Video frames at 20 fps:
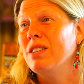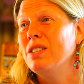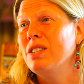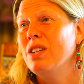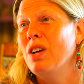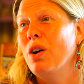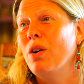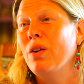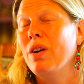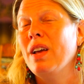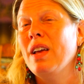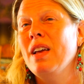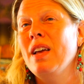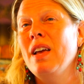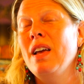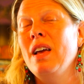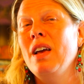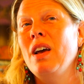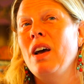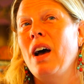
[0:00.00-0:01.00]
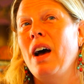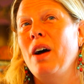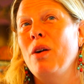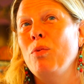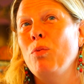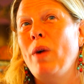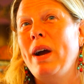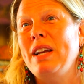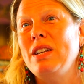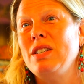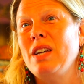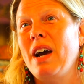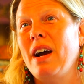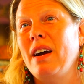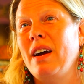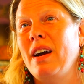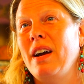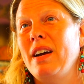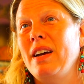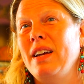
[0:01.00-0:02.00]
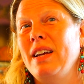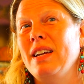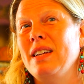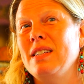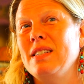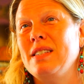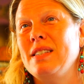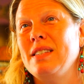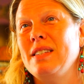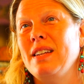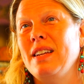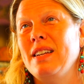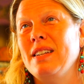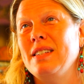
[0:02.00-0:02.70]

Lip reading: So white Tara is